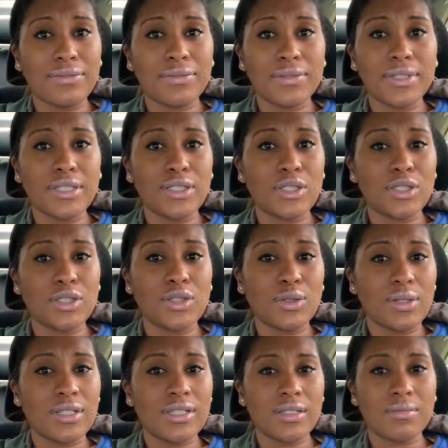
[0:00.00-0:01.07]
that you're
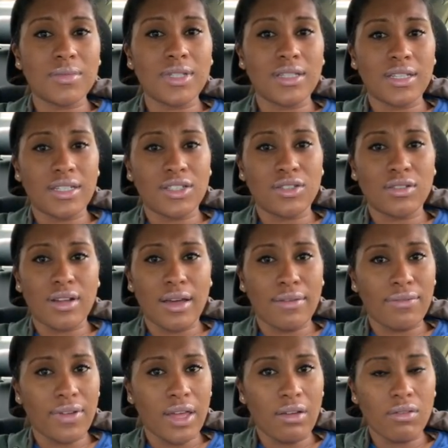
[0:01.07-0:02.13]
doing something that you're not
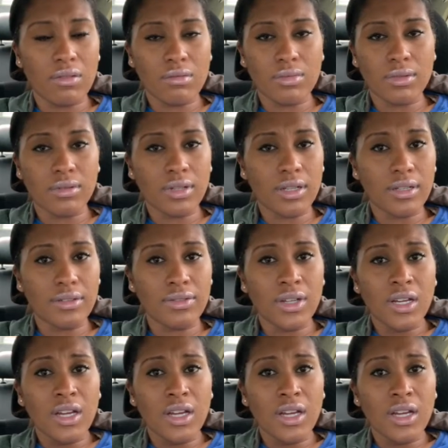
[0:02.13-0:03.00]
favorable of.